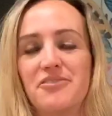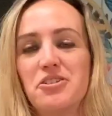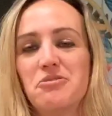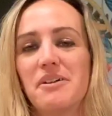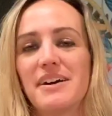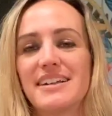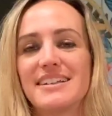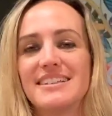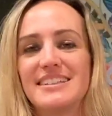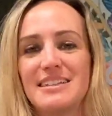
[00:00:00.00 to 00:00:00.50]
you
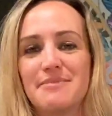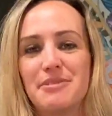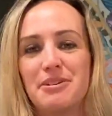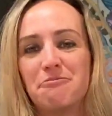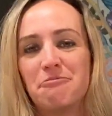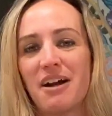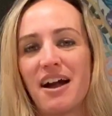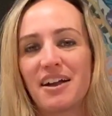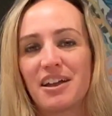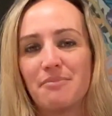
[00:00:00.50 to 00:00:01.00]
wanna see me
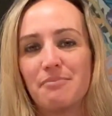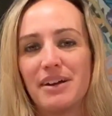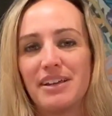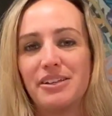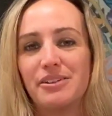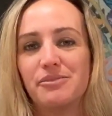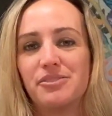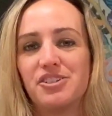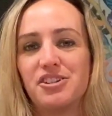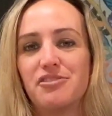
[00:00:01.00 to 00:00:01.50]
rocking my
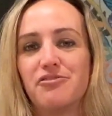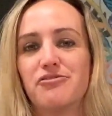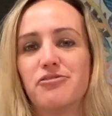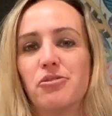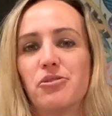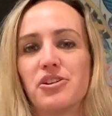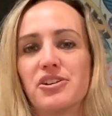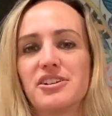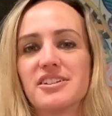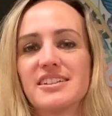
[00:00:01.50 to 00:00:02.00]
new
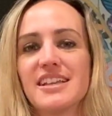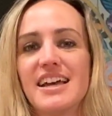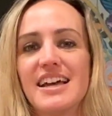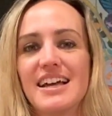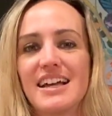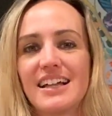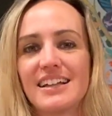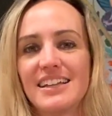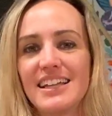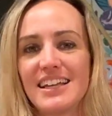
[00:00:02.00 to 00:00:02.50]
G/FOREs,
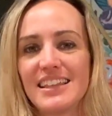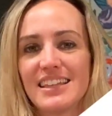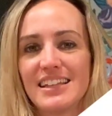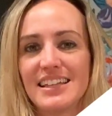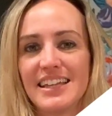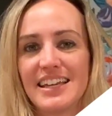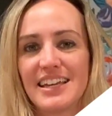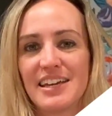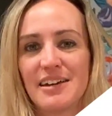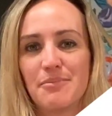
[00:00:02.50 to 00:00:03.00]
click the
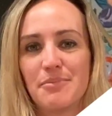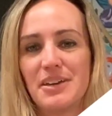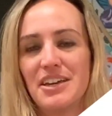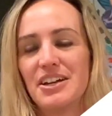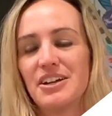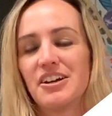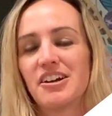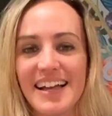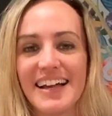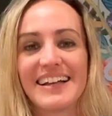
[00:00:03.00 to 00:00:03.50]
link up
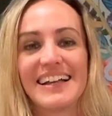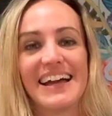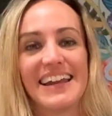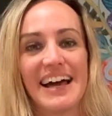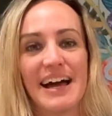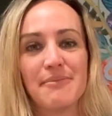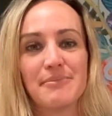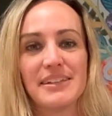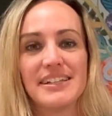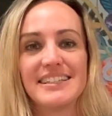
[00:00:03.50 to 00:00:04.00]
here. Again,
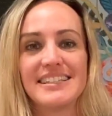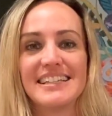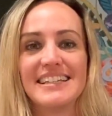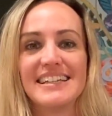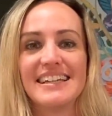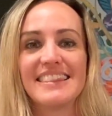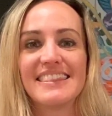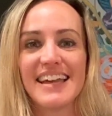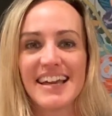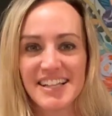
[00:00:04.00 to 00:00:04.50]
I'm
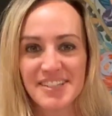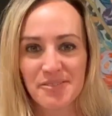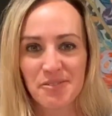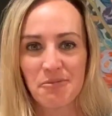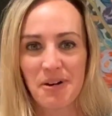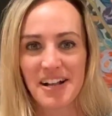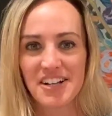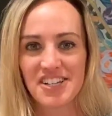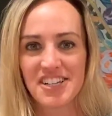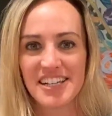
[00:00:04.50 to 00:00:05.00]
Lindsay, thanks for
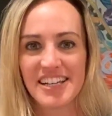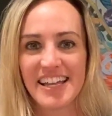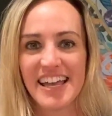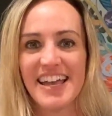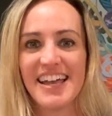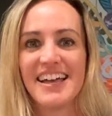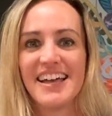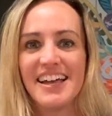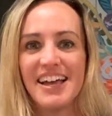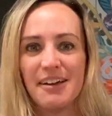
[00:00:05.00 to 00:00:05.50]
watching,
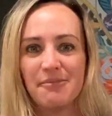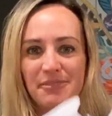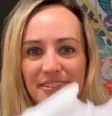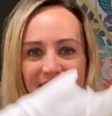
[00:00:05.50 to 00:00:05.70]
and we'll